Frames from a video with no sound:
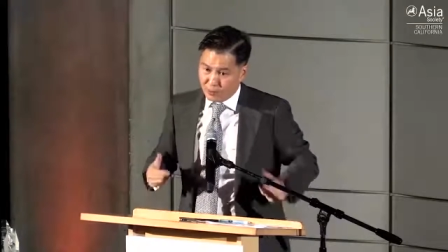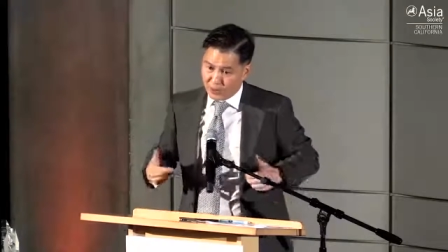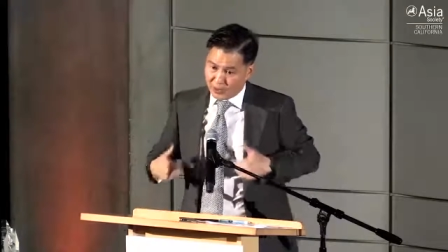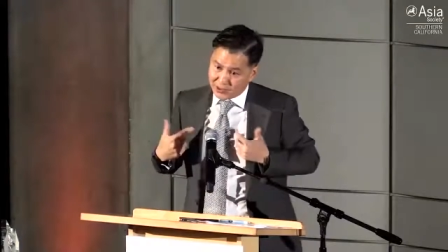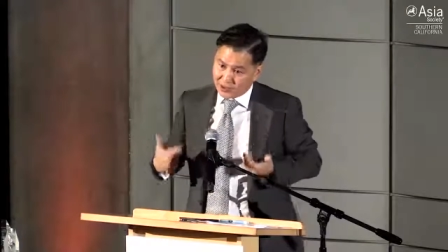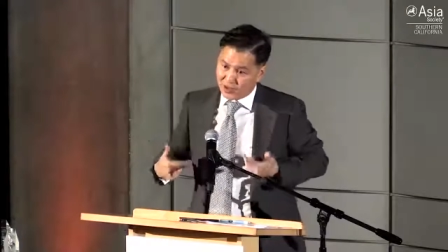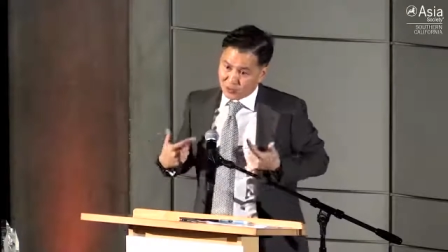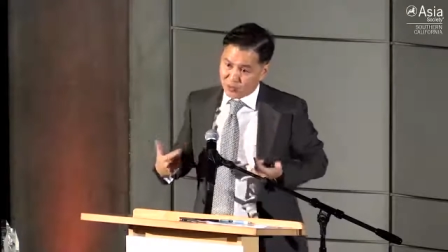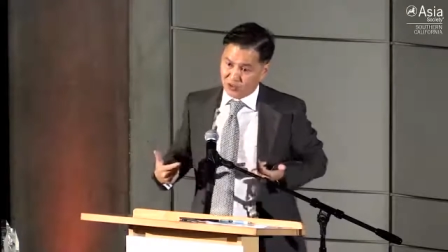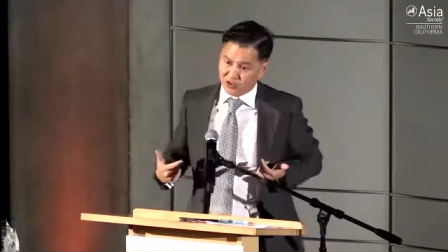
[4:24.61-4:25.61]
But I think
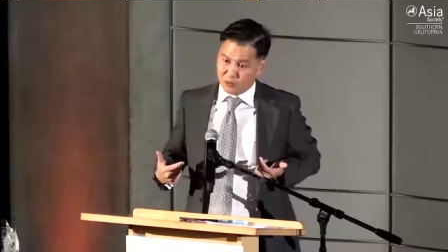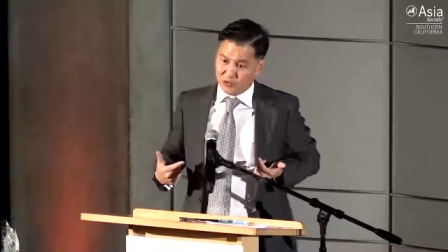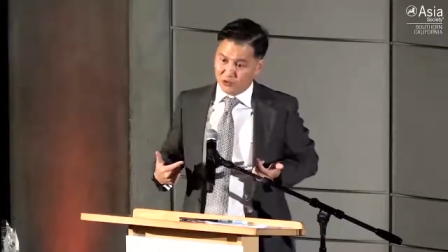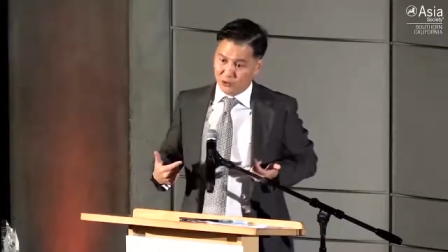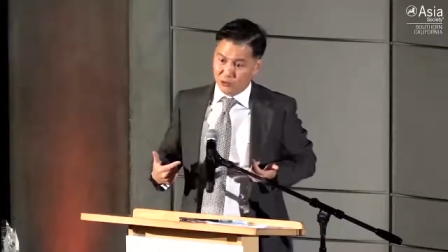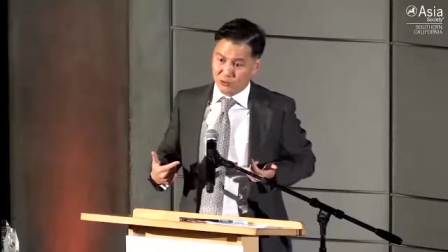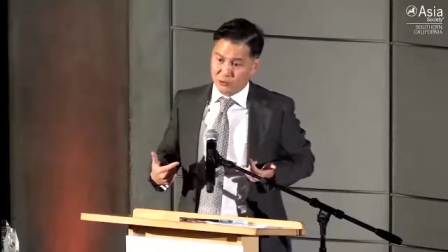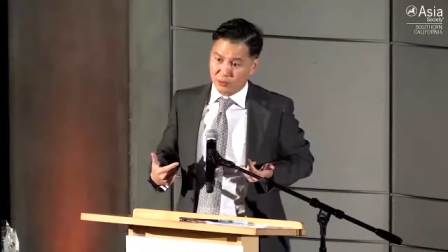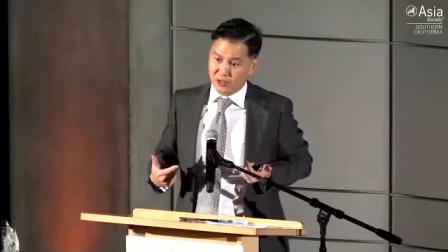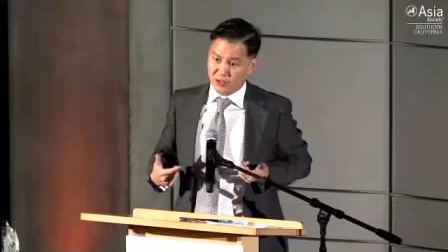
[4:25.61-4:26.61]
these buildings speak to you
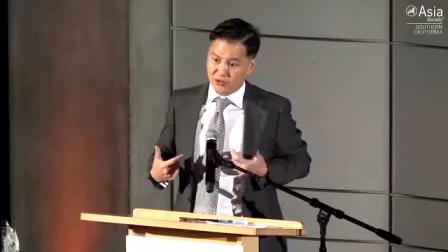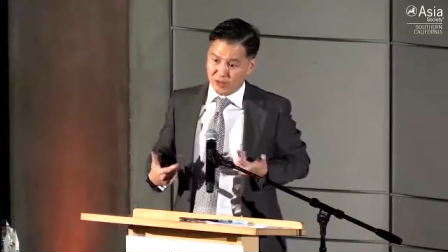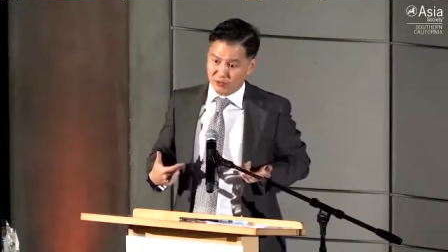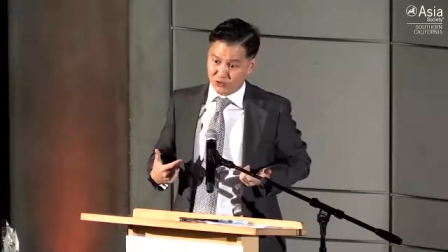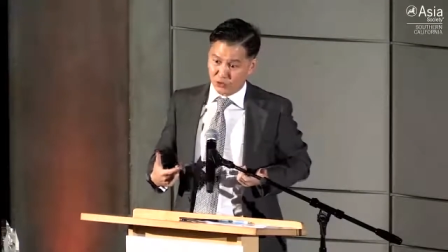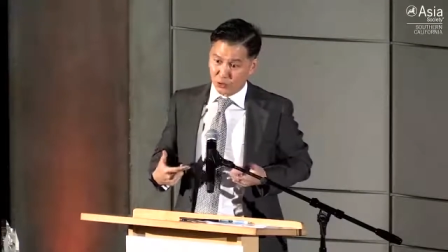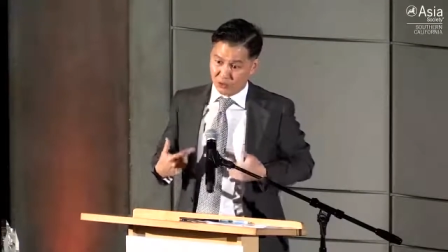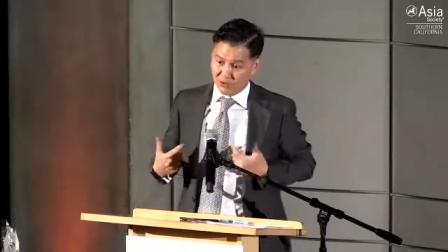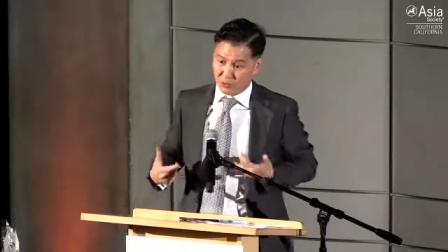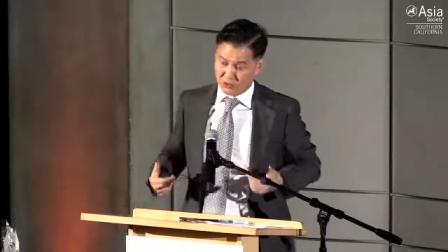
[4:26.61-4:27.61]
because they have a soul,
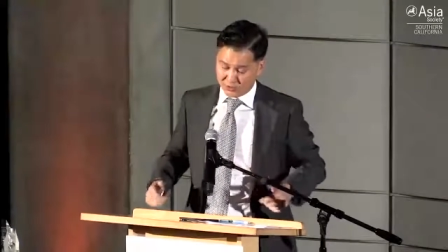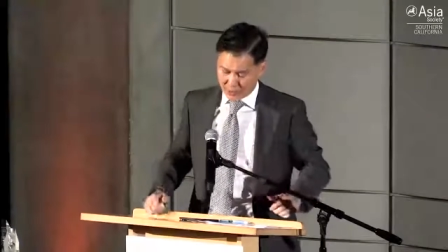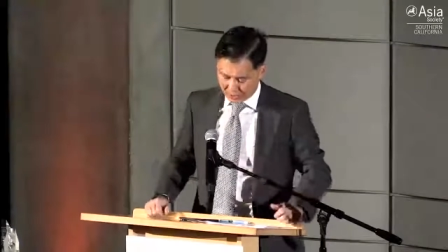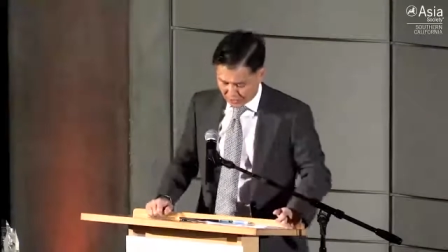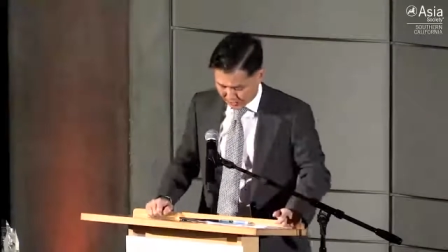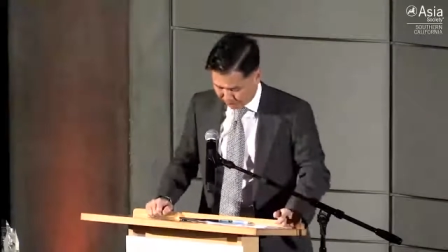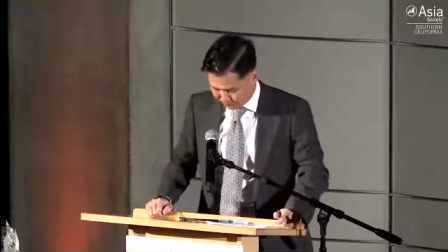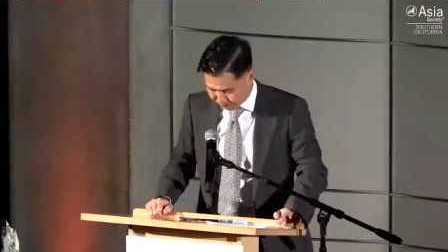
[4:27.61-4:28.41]
they have a personality.